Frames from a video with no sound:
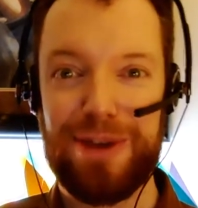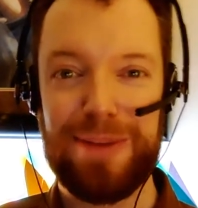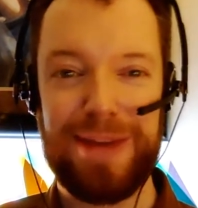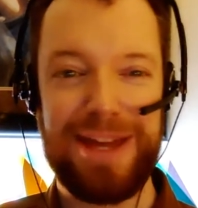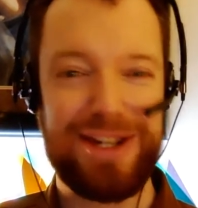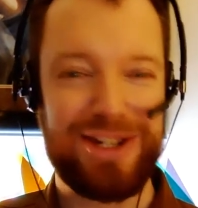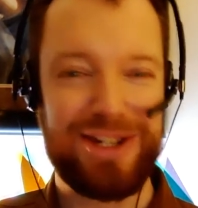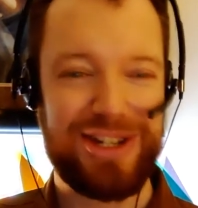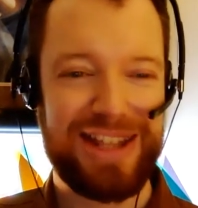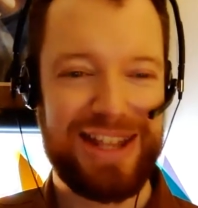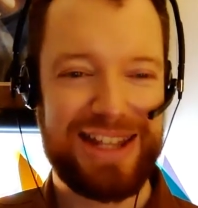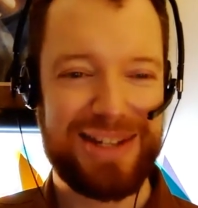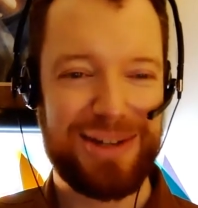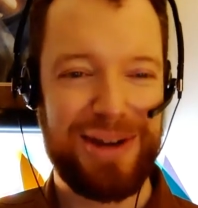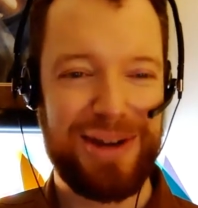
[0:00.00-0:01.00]
very much.
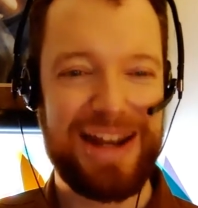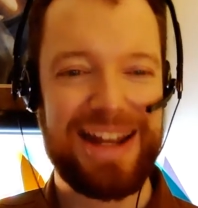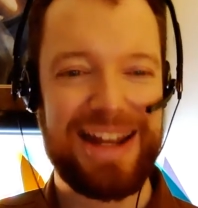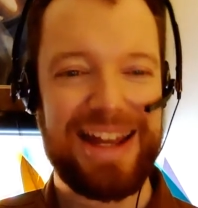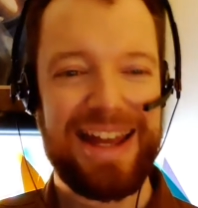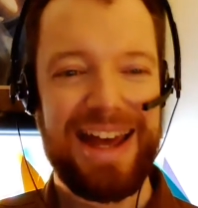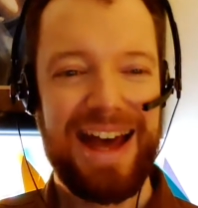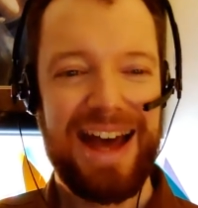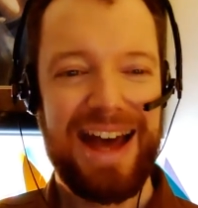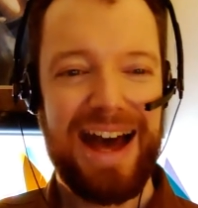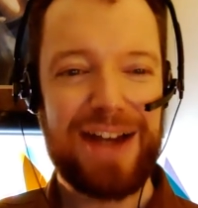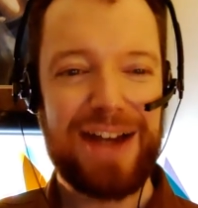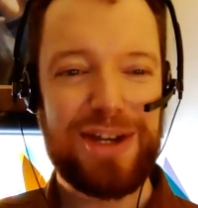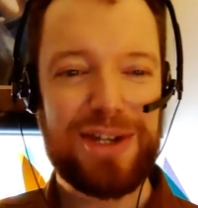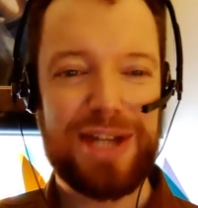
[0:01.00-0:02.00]
That's great.
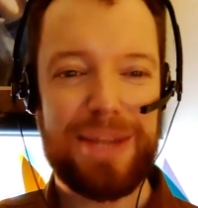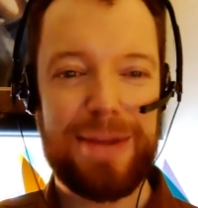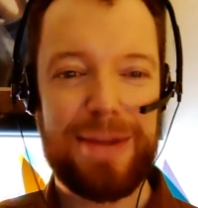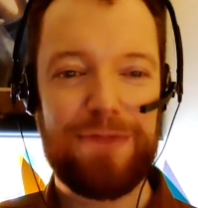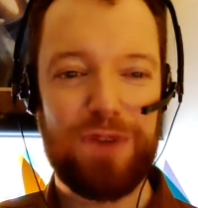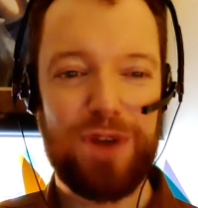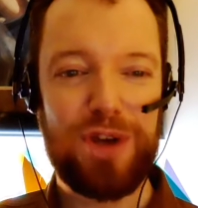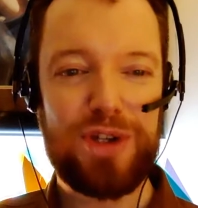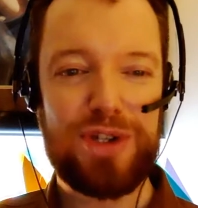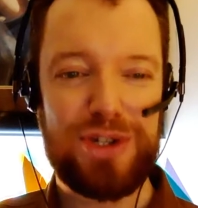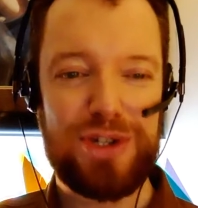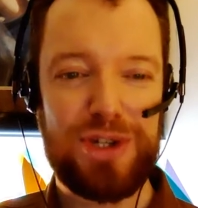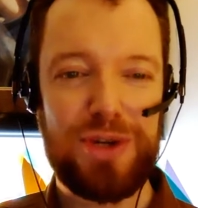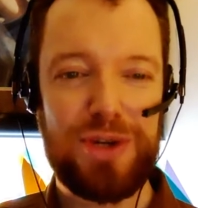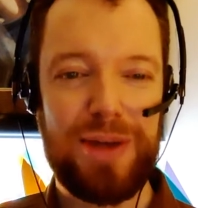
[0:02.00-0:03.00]
I just got my first
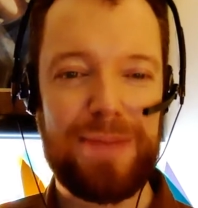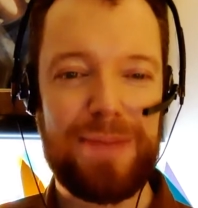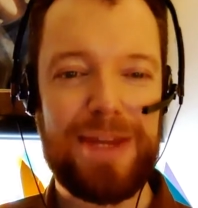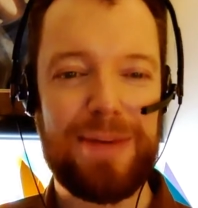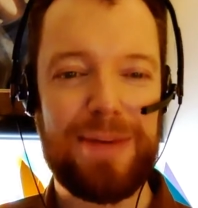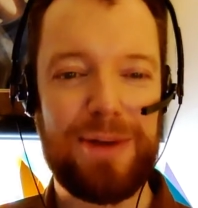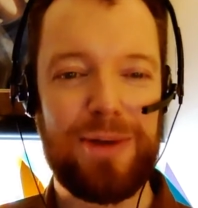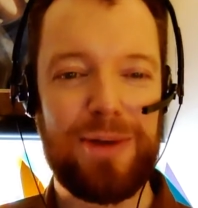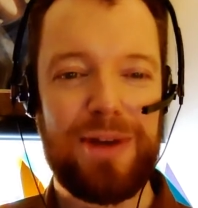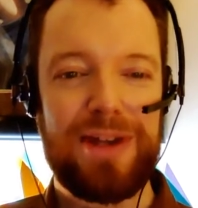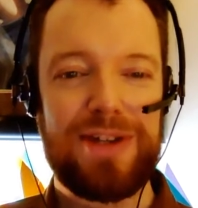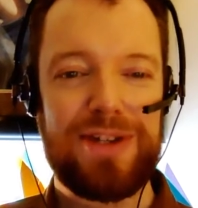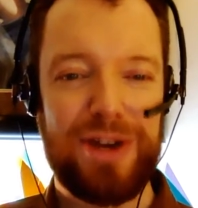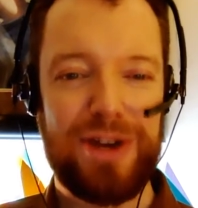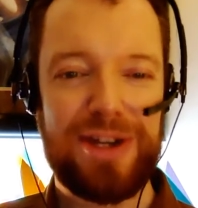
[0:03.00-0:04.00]
2 amiibo,
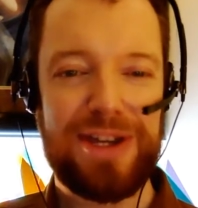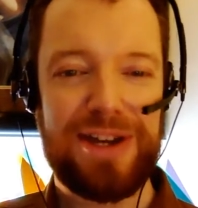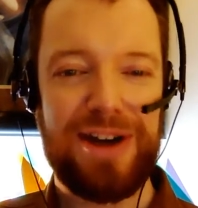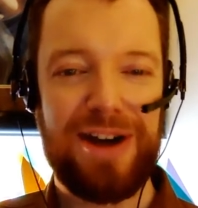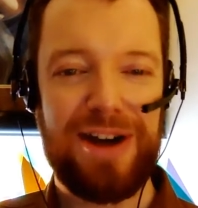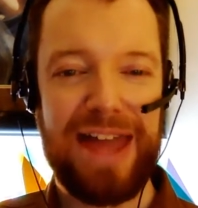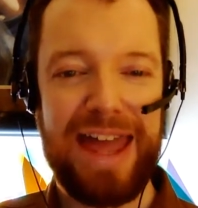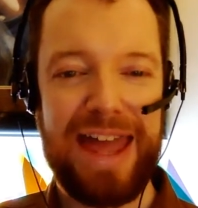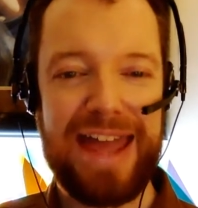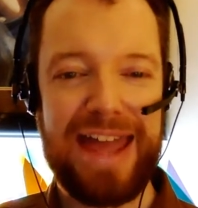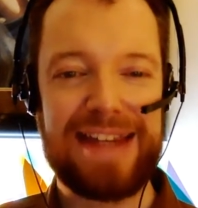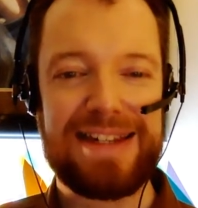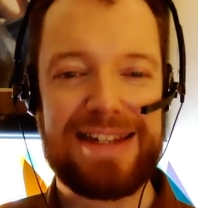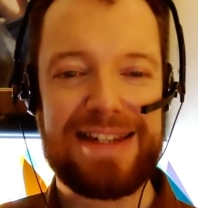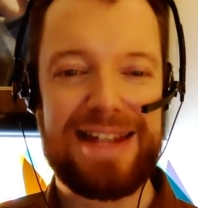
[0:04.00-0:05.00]
Donkey Kong
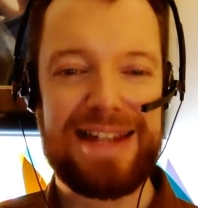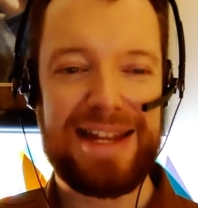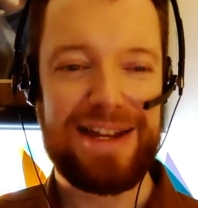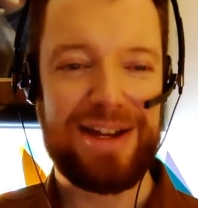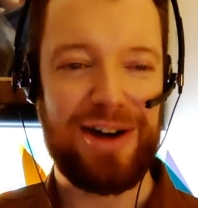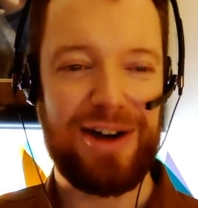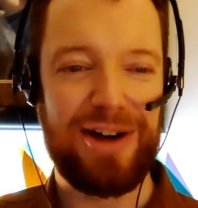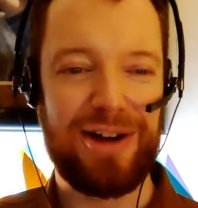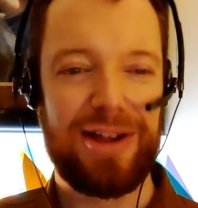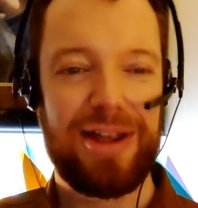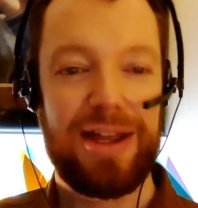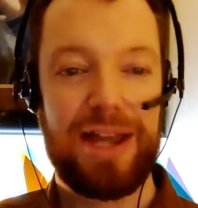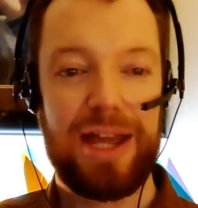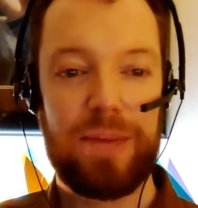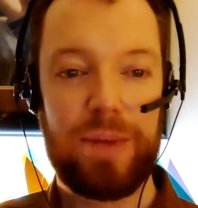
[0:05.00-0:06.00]
and Diddy Kong,
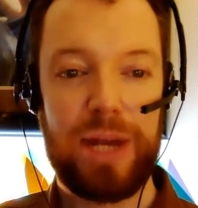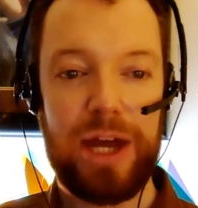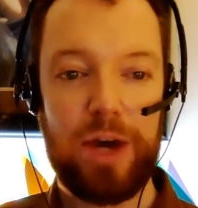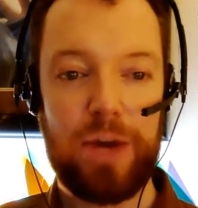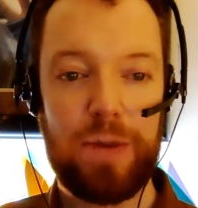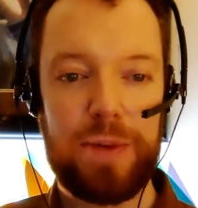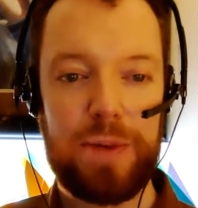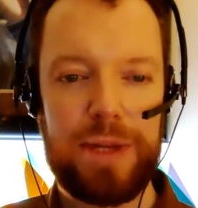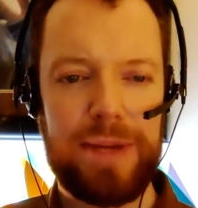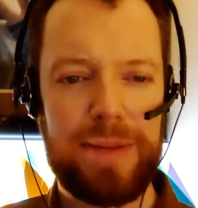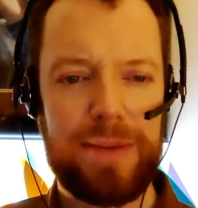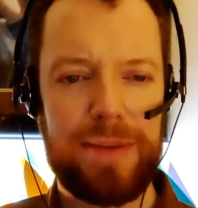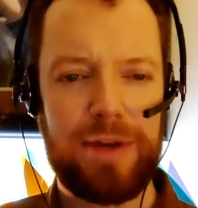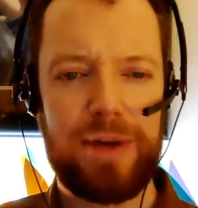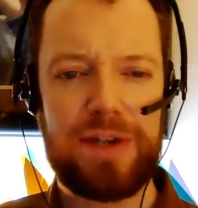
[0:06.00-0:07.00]
and when I opened them
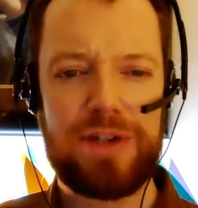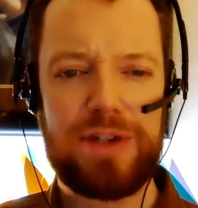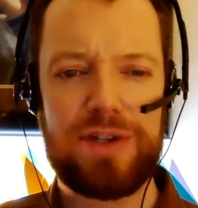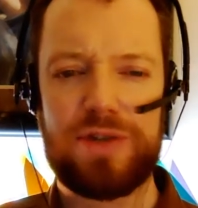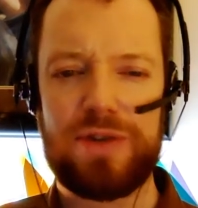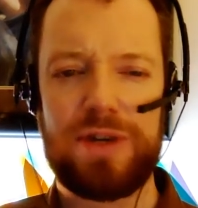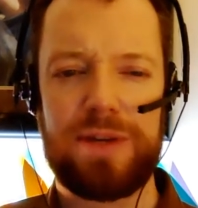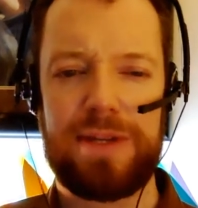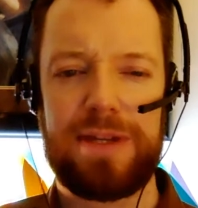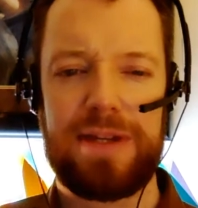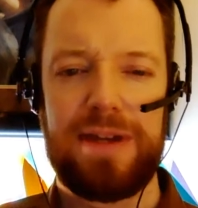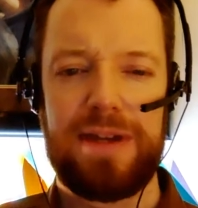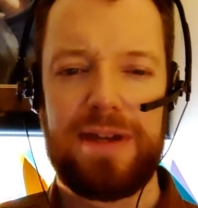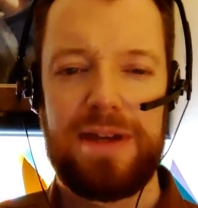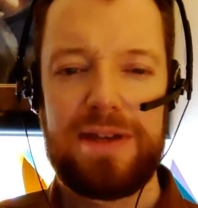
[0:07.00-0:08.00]
up, a question struck me.
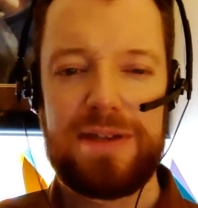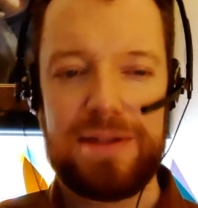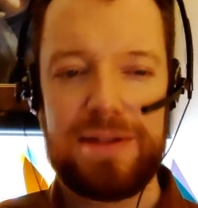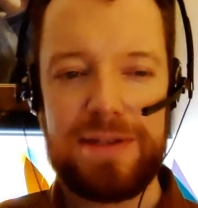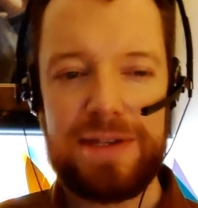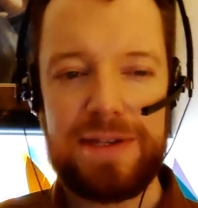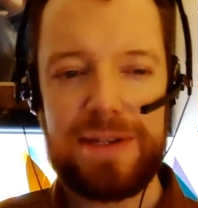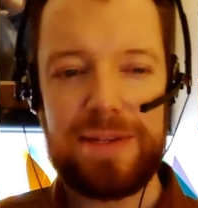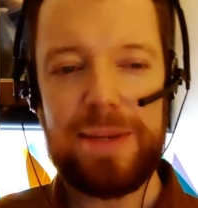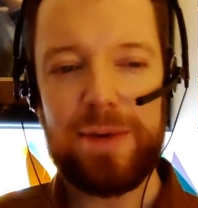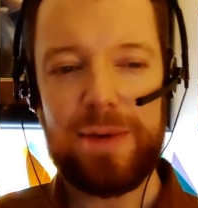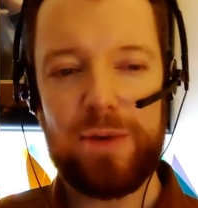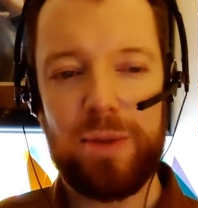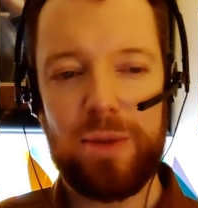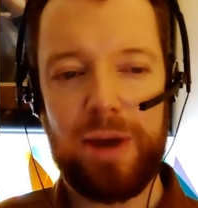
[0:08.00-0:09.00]
Since these
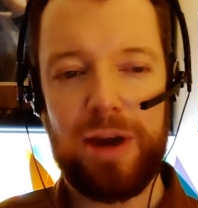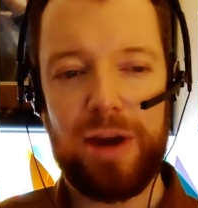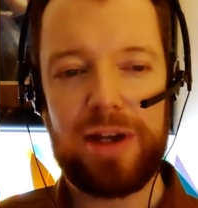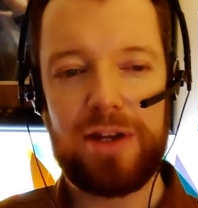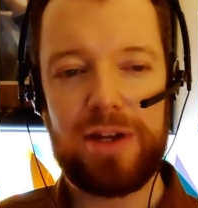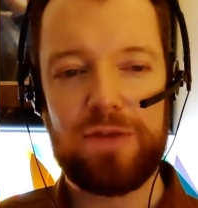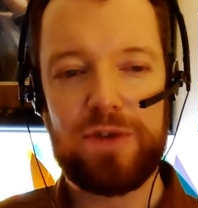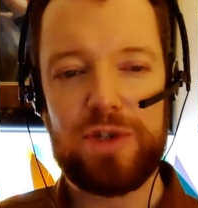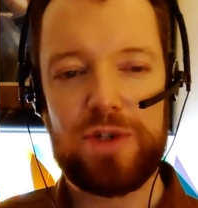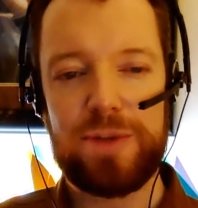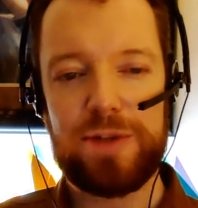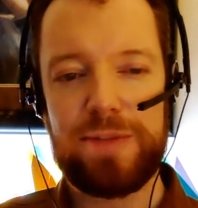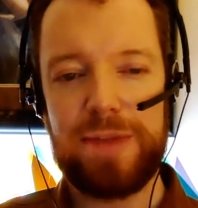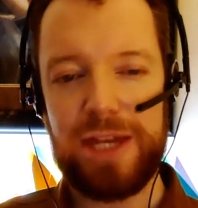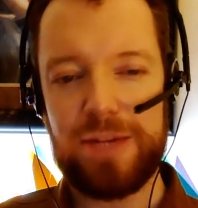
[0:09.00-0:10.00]
amiibo were marketed for Super
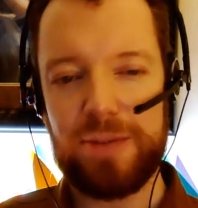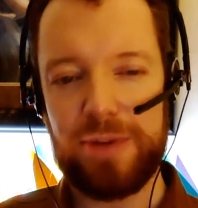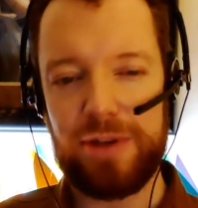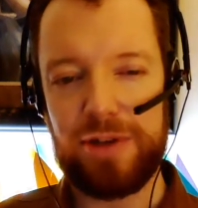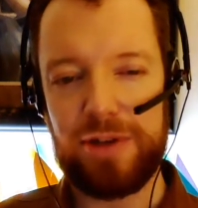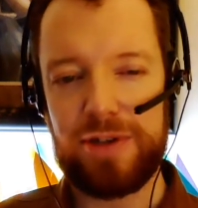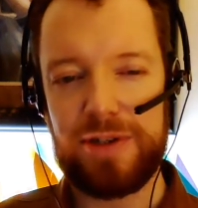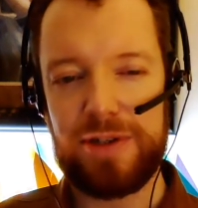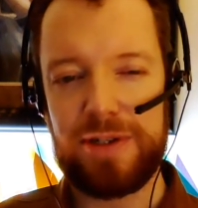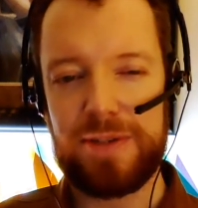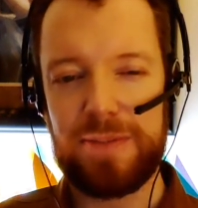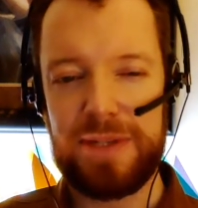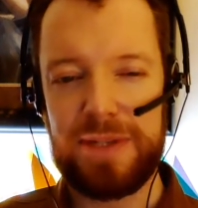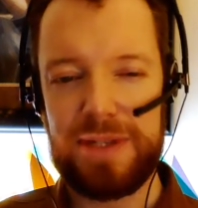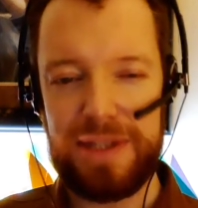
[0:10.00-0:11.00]
Smash Bros.
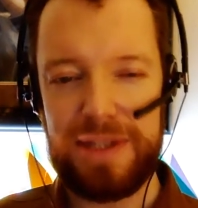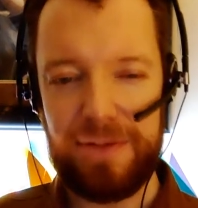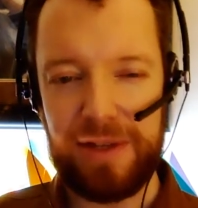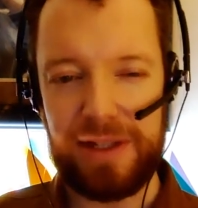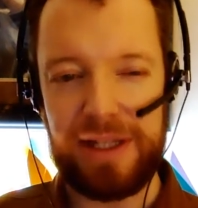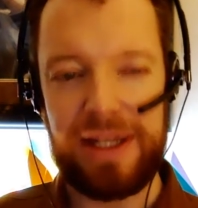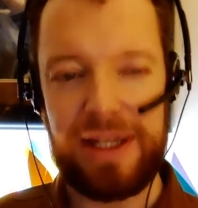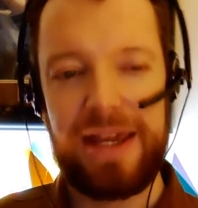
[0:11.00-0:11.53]
Specifically